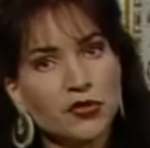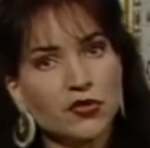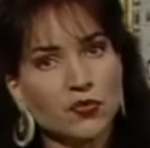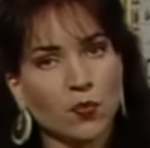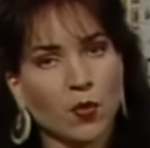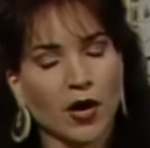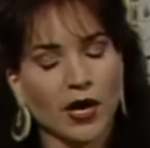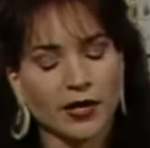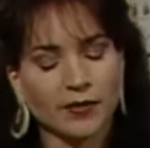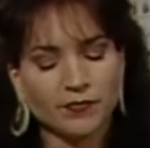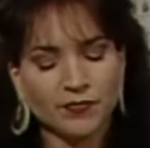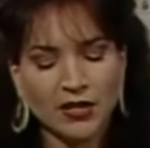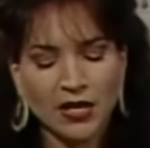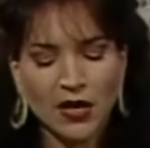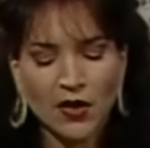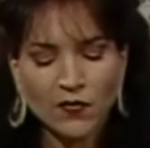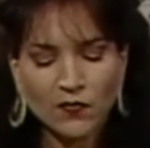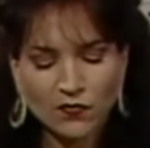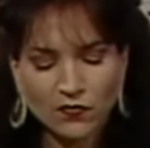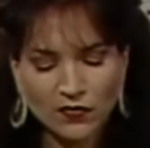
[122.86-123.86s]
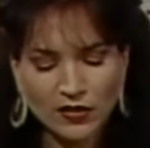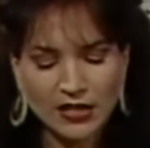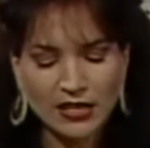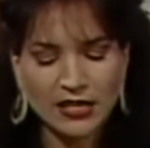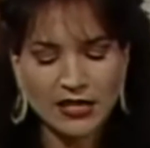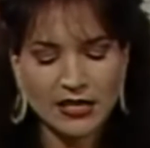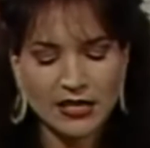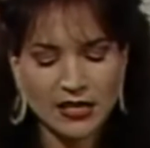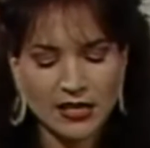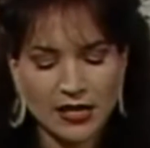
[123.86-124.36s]
first one,
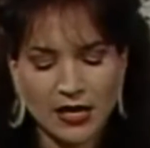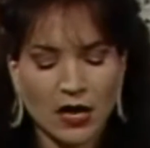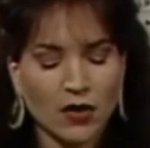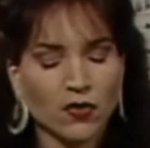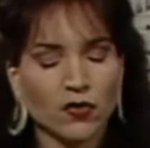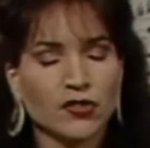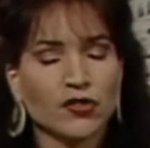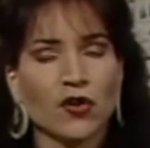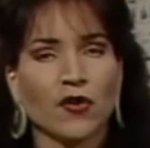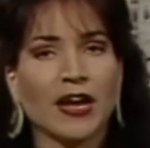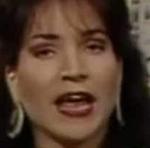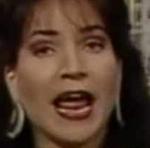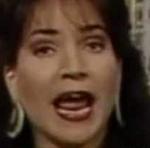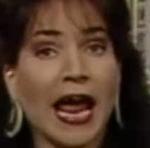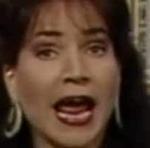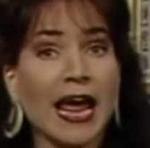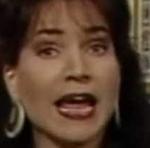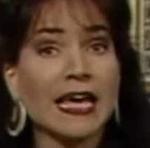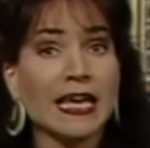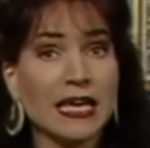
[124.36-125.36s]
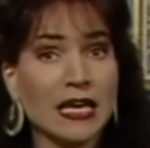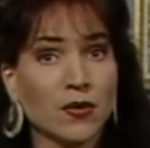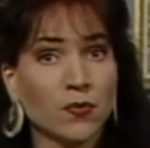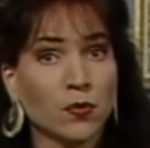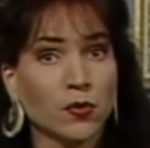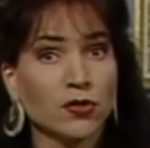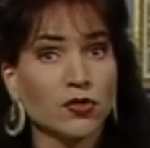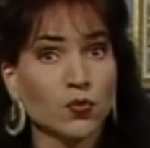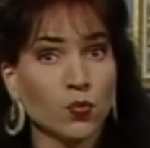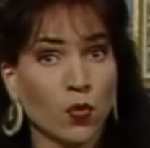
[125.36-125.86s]
A
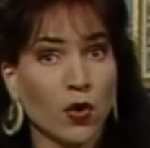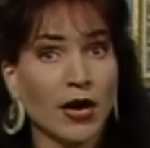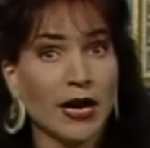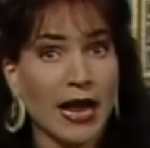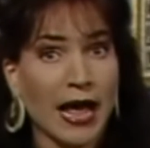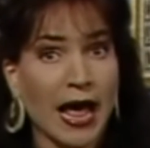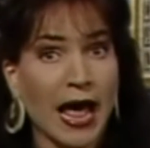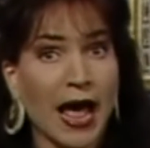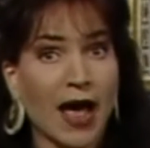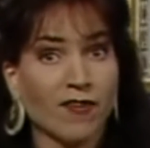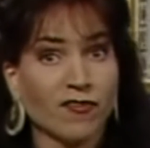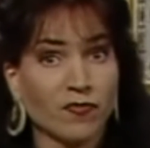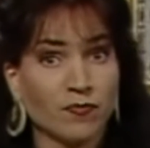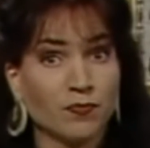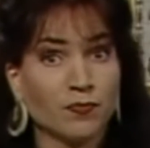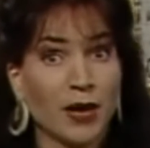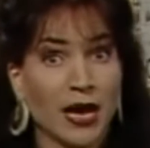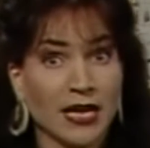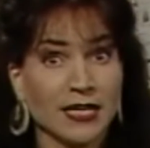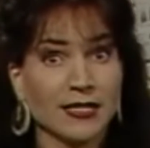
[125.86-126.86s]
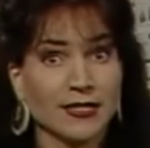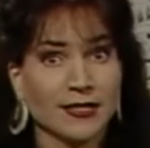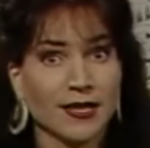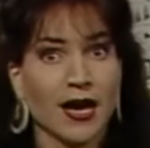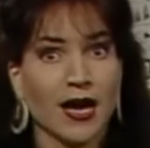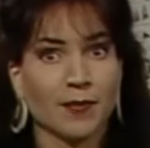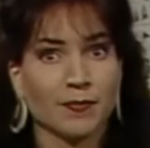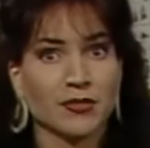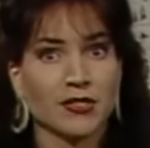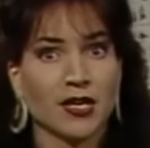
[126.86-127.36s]
equals 1/2
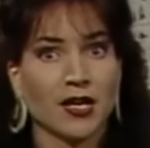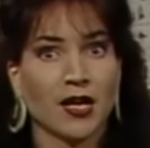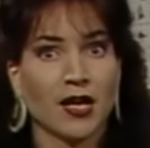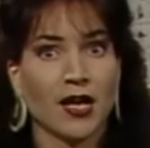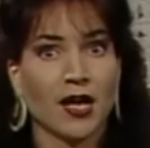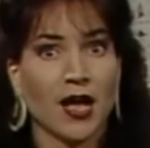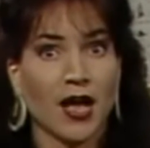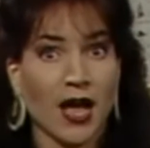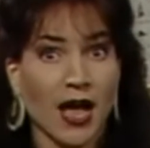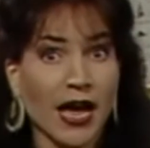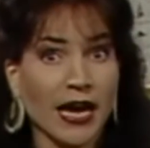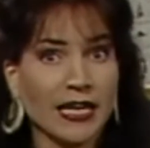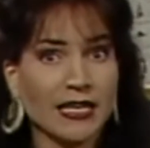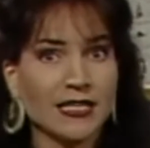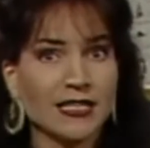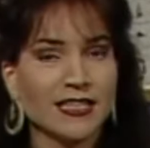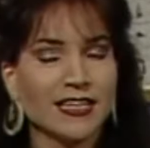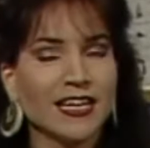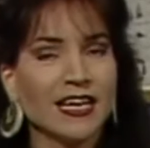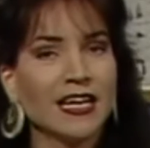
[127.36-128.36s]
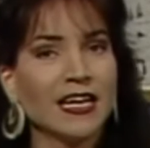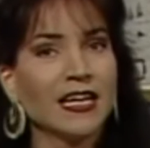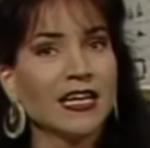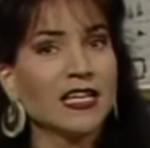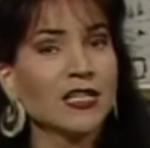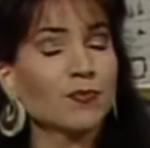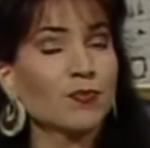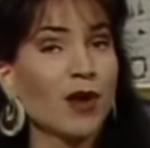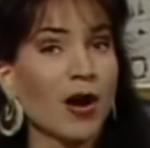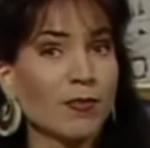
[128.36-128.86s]
base times height,
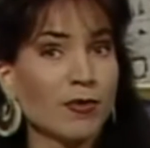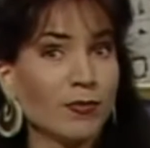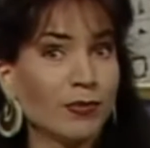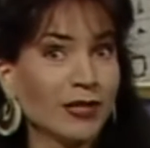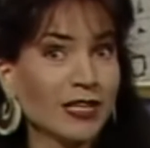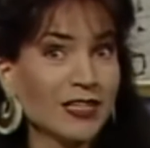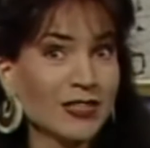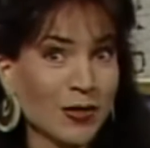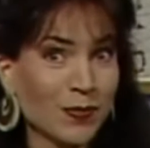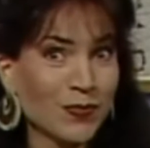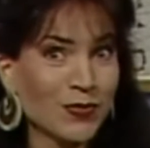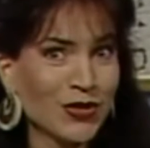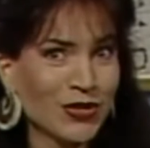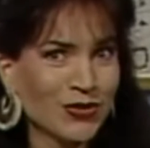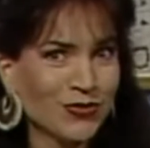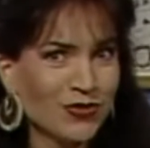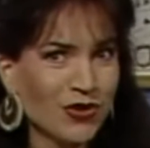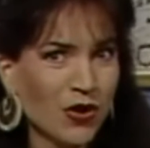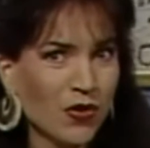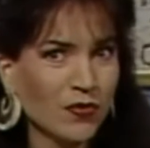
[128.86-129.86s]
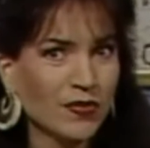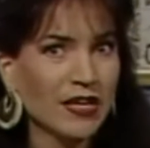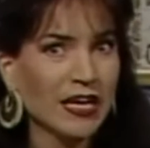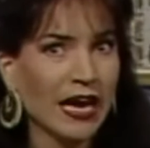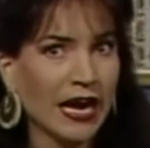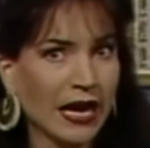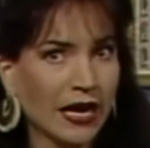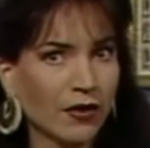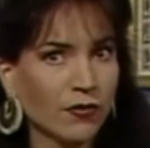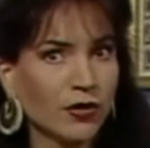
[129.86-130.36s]
is probably something you know,
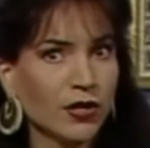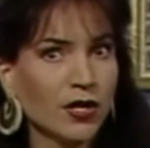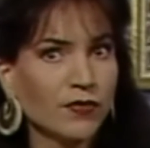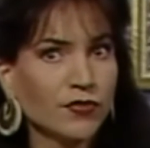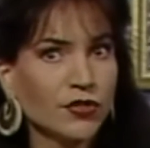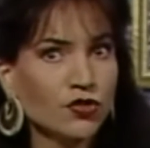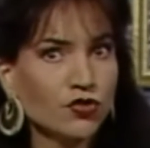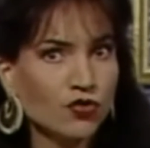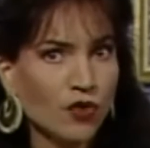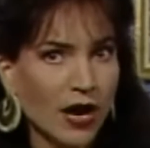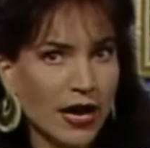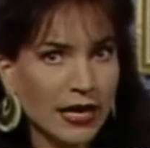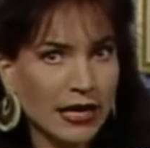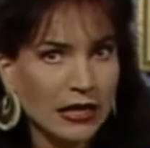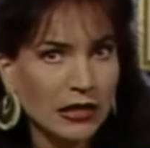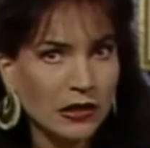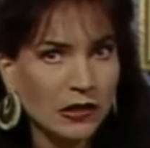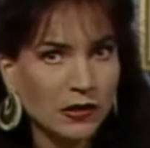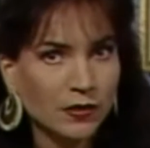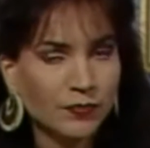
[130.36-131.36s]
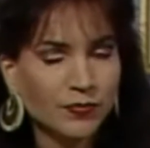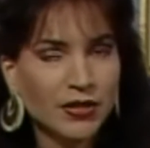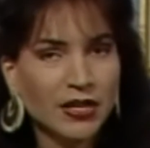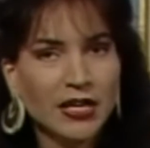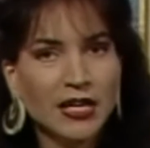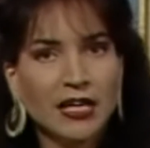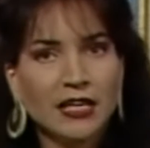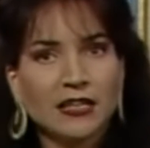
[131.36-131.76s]
the area of a triangle.